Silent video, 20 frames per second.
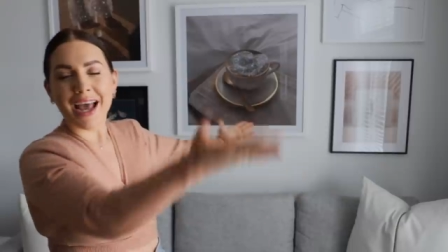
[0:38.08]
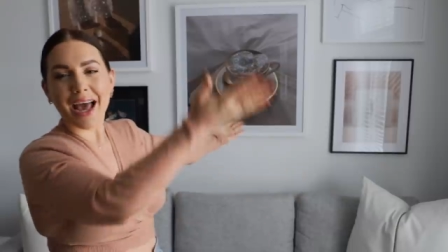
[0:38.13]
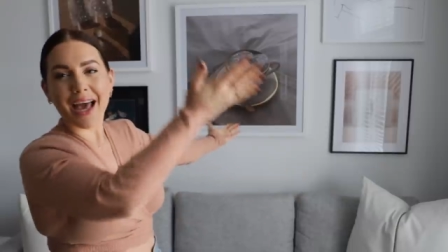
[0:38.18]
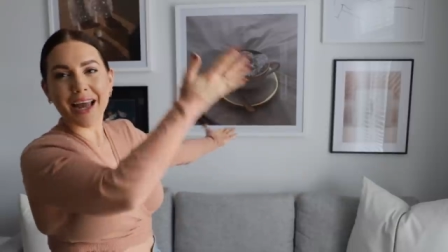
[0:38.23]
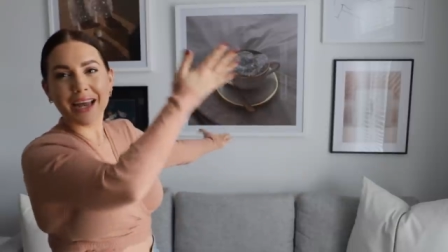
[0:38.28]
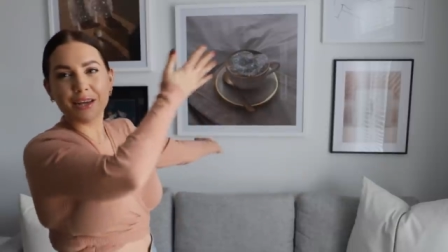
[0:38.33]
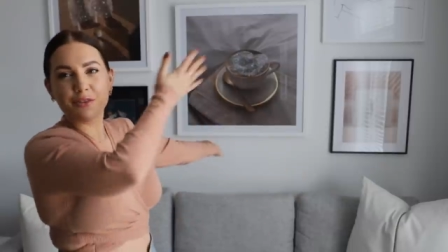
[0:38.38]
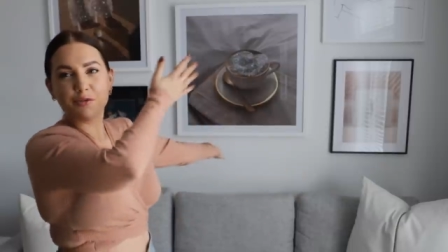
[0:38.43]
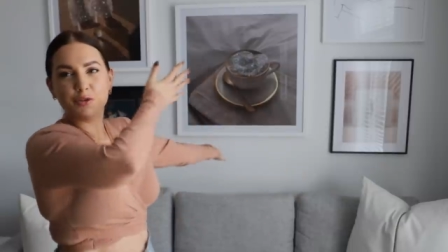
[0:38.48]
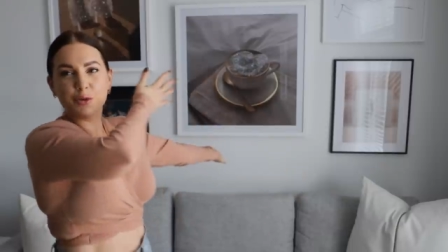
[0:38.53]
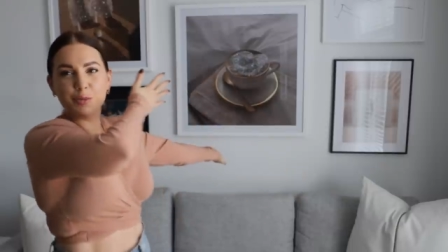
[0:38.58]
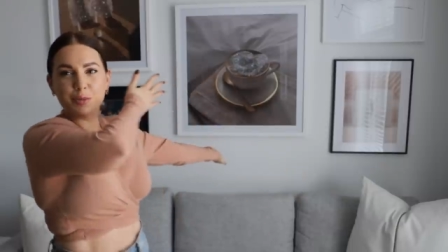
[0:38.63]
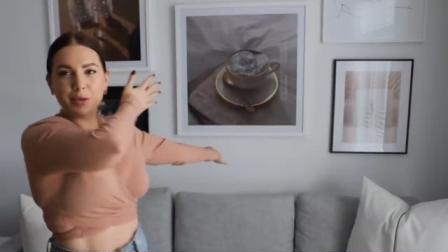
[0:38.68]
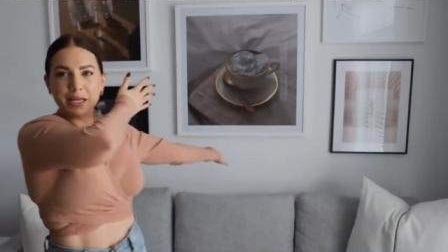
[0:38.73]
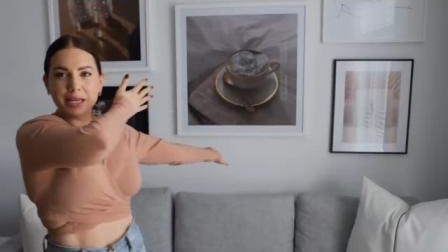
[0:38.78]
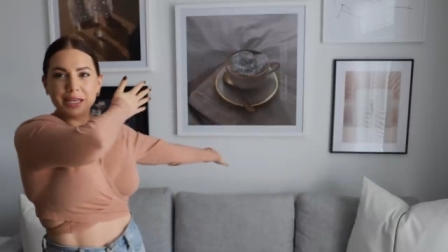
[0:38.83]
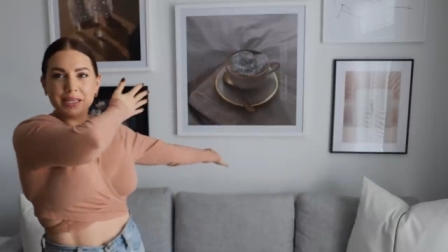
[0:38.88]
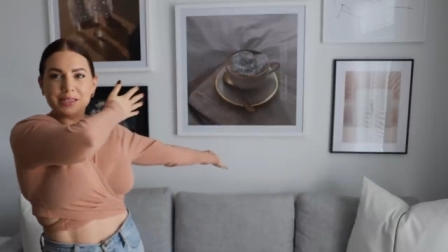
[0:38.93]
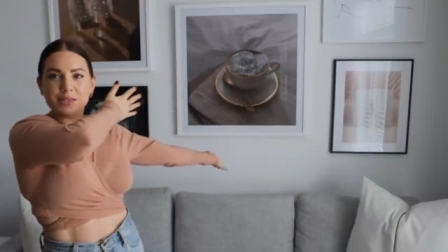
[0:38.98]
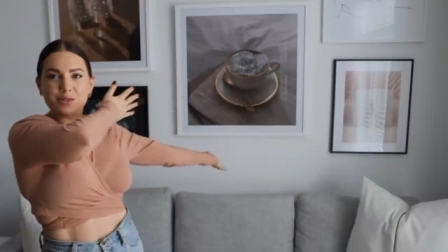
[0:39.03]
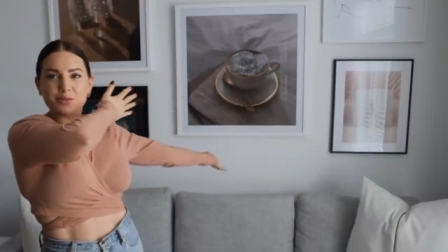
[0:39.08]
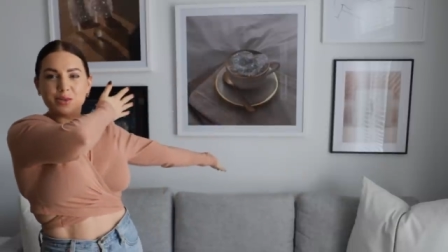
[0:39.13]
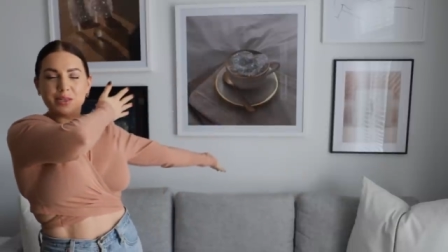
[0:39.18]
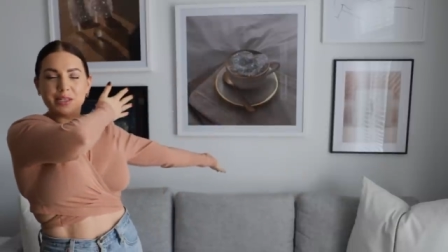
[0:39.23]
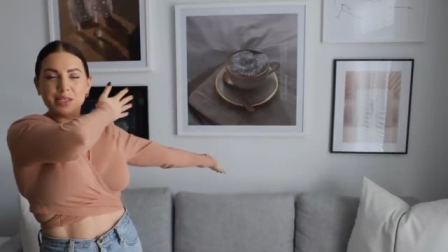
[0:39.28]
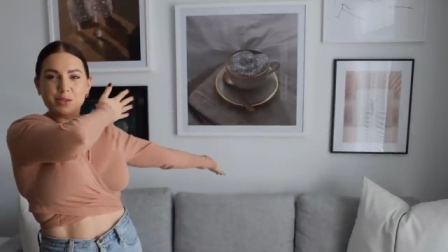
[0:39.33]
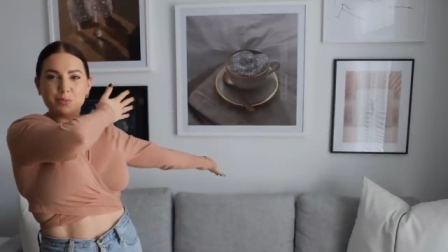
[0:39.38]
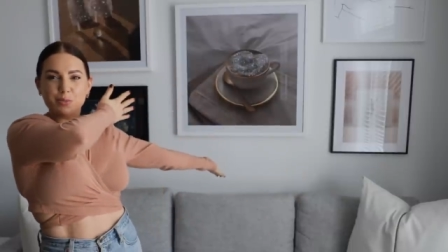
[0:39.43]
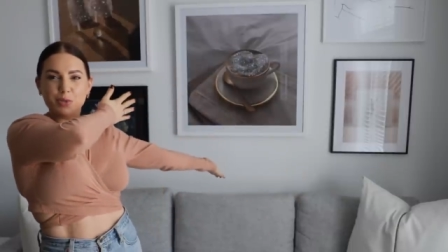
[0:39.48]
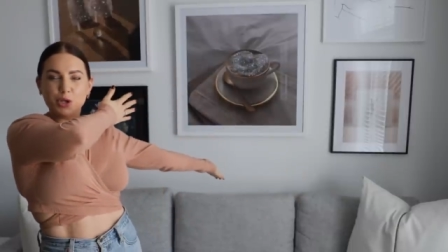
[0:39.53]
and I've replaced with
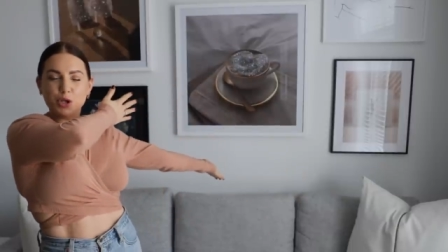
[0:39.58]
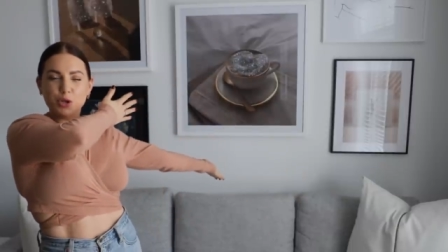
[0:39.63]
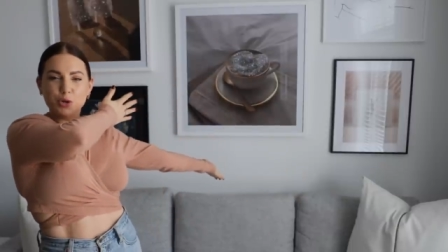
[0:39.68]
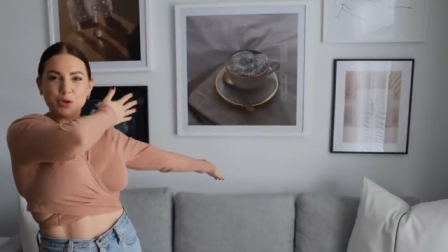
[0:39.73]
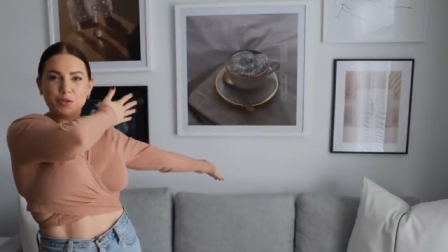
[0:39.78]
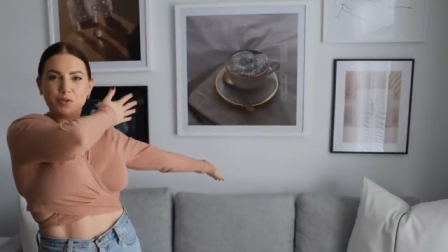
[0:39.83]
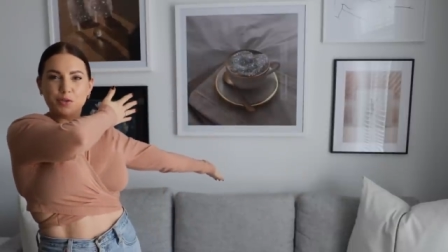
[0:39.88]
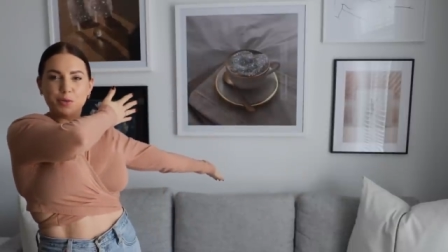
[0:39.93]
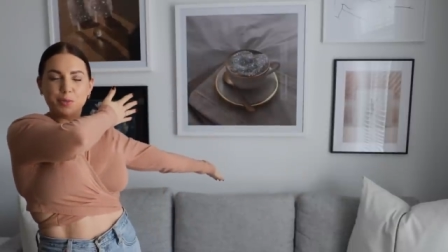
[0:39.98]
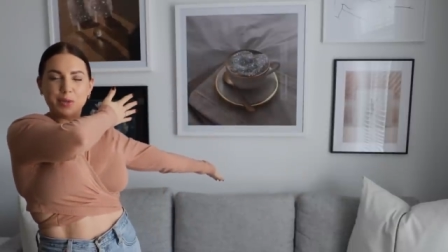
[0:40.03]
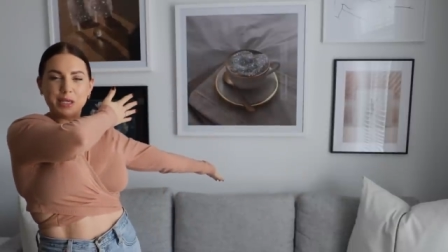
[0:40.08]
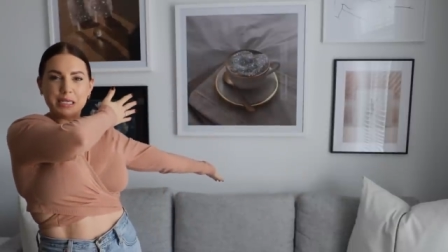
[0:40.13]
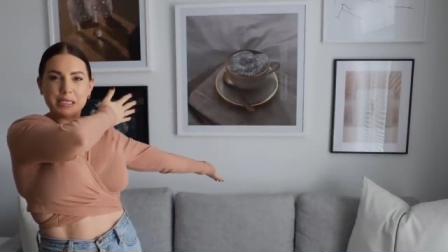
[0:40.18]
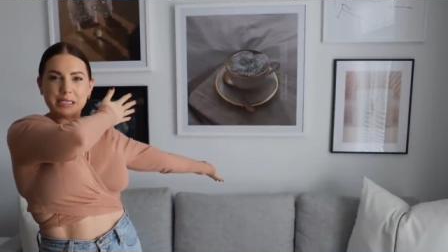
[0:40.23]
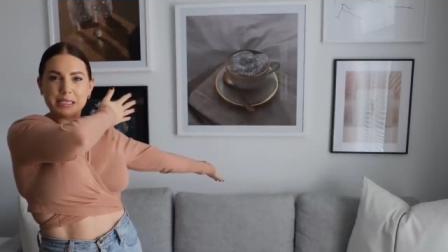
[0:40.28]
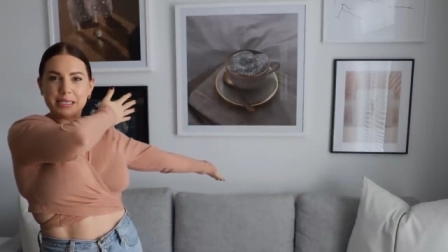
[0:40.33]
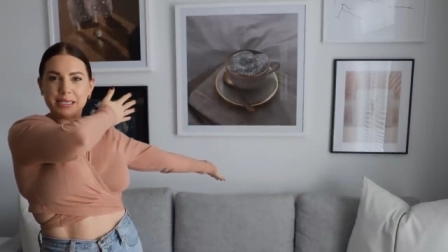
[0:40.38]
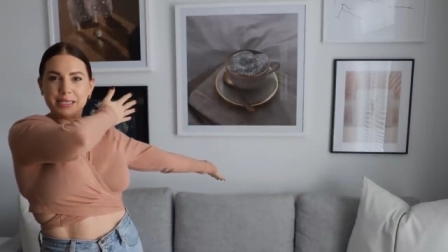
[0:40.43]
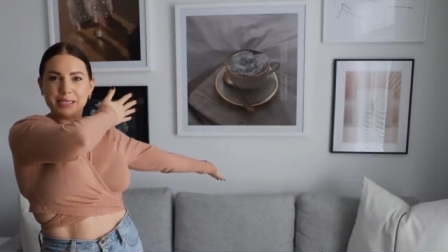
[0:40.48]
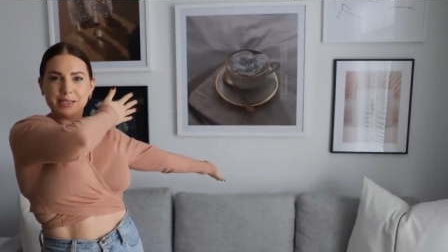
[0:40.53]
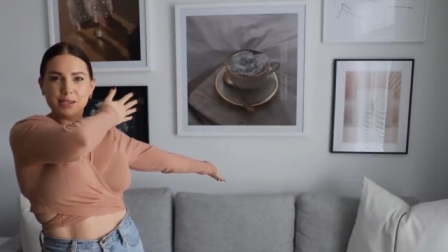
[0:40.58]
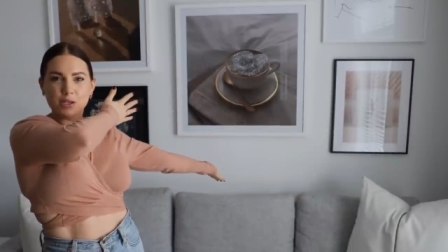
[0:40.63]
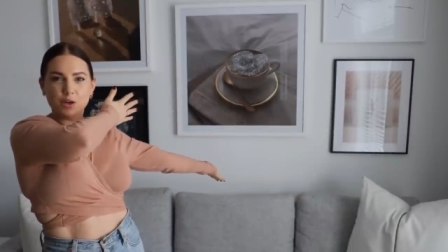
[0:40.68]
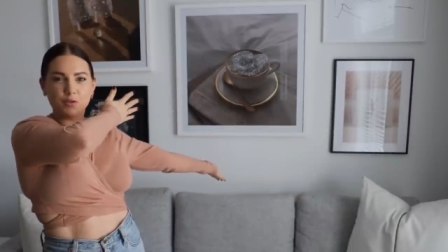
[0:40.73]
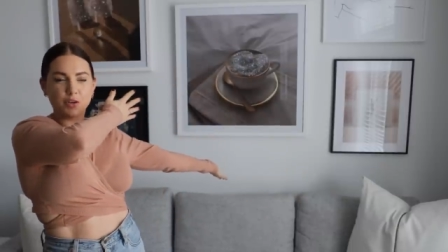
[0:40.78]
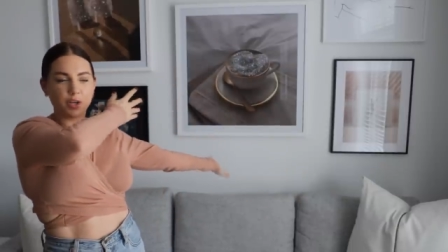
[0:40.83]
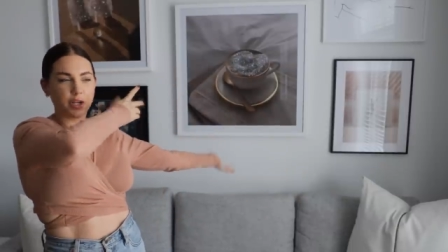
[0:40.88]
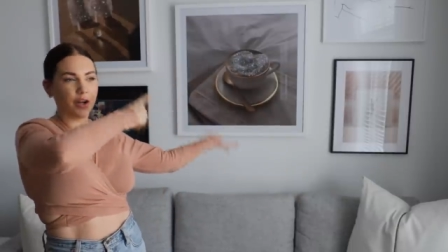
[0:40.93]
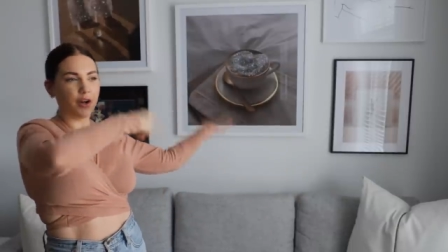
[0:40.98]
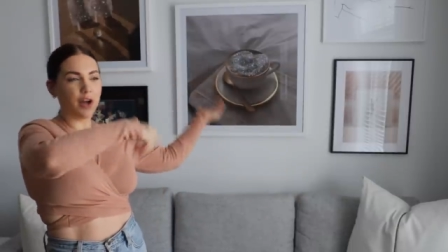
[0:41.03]
these beautiful pieces
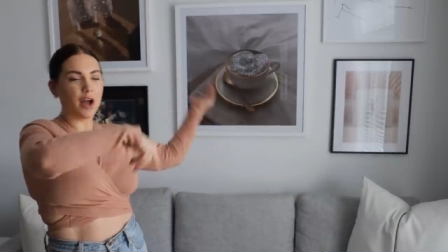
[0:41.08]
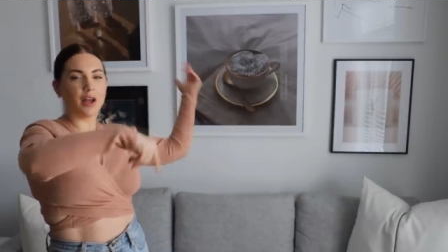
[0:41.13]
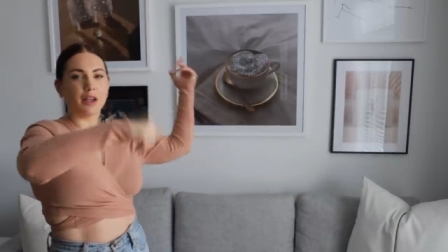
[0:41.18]
over here.